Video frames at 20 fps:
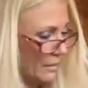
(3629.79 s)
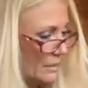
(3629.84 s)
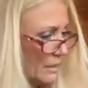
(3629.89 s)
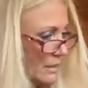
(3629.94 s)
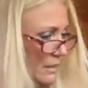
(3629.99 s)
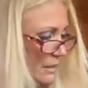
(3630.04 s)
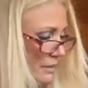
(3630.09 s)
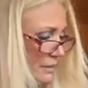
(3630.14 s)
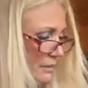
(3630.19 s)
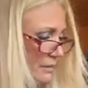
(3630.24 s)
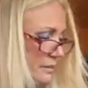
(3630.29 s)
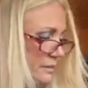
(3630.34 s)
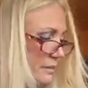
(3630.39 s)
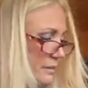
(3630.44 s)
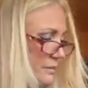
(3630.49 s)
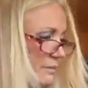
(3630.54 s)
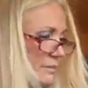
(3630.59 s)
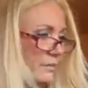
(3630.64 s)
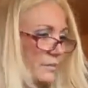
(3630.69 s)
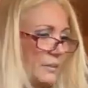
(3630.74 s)
And I'm inside
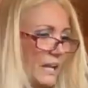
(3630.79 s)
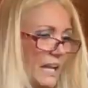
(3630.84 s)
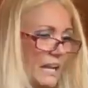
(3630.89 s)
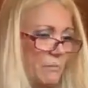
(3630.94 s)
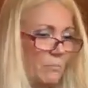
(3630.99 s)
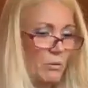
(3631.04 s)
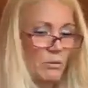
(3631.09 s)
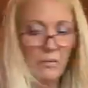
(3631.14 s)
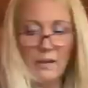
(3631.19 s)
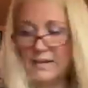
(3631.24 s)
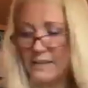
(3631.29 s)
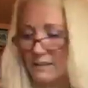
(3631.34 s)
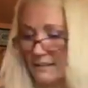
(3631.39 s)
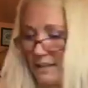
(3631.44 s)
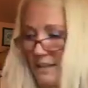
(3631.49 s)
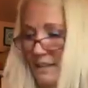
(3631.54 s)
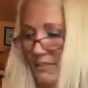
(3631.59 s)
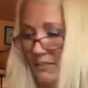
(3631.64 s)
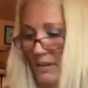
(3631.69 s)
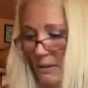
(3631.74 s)
cleaning my little booty
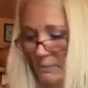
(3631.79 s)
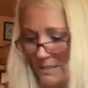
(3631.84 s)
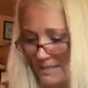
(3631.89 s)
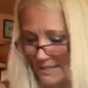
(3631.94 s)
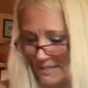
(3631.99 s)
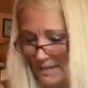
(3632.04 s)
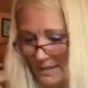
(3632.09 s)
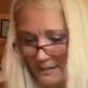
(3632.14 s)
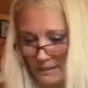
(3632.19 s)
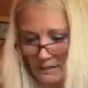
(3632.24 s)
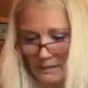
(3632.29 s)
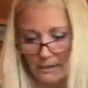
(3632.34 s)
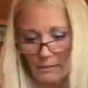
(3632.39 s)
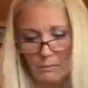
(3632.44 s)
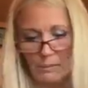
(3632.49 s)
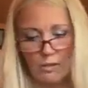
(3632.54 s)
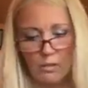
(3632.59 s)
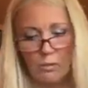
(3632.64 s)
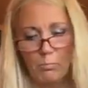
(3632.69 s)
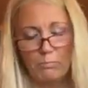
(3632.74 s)
off, sweating
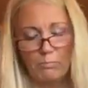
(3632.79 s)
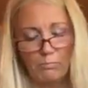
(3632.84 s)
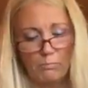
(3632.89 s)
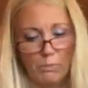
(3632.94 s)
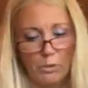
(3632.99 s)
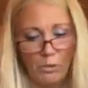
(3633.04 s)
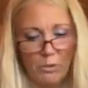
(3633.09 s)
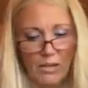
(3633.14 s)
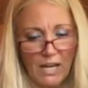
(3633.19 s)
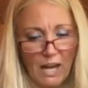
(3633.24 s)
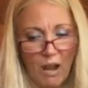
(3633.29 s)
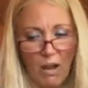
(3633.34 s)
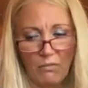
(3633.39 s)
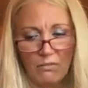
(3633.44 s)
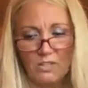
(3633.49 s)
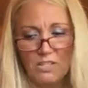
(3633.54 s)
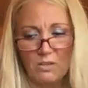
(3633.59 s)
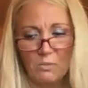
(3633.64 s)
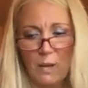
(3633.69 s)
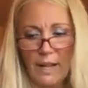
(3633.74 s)
like a
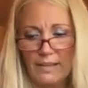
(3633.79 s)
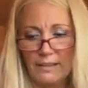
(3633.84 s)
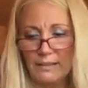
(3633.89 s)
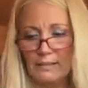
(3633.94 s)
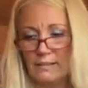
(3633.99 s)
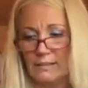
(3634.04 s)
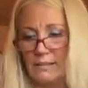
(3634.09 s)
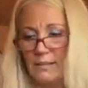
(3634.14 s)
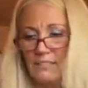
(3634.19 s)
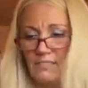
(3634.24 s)
pig.